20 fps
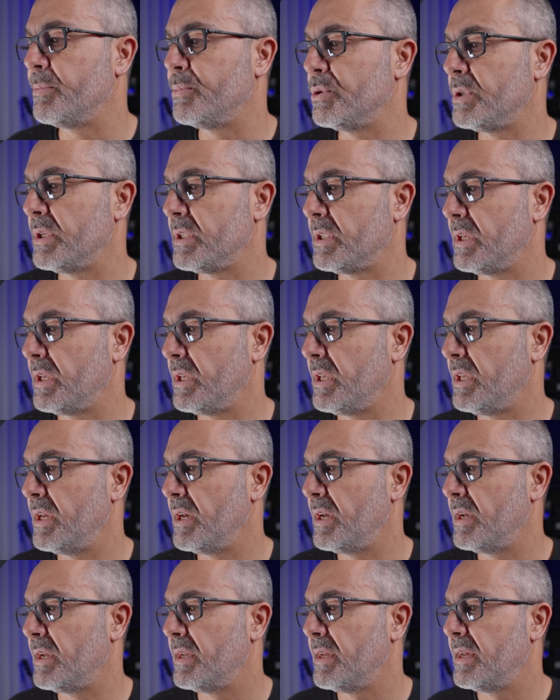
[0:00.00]
put it
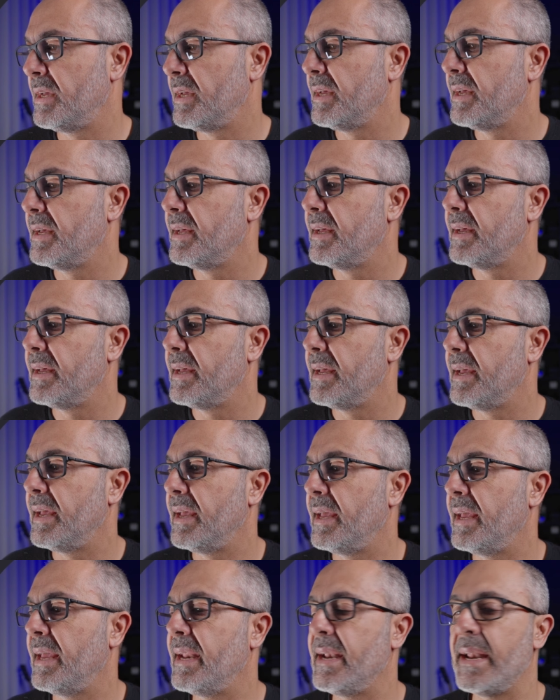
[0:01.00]
here.
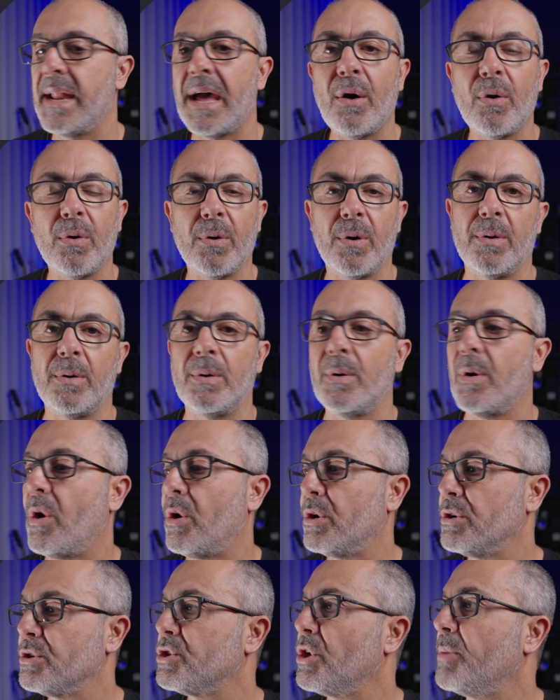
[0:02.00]
And now
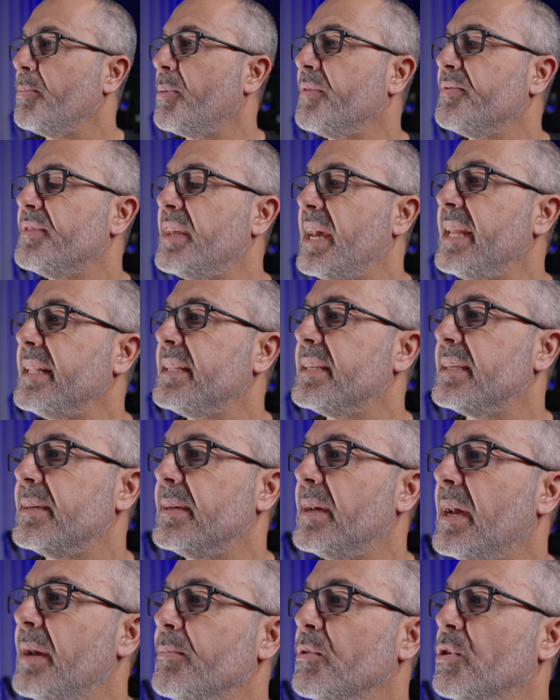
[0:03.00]
on top of that,
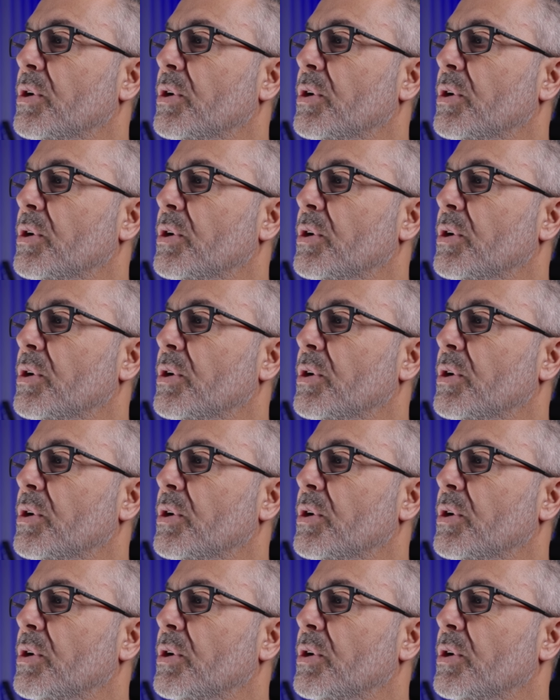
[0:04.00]
I'm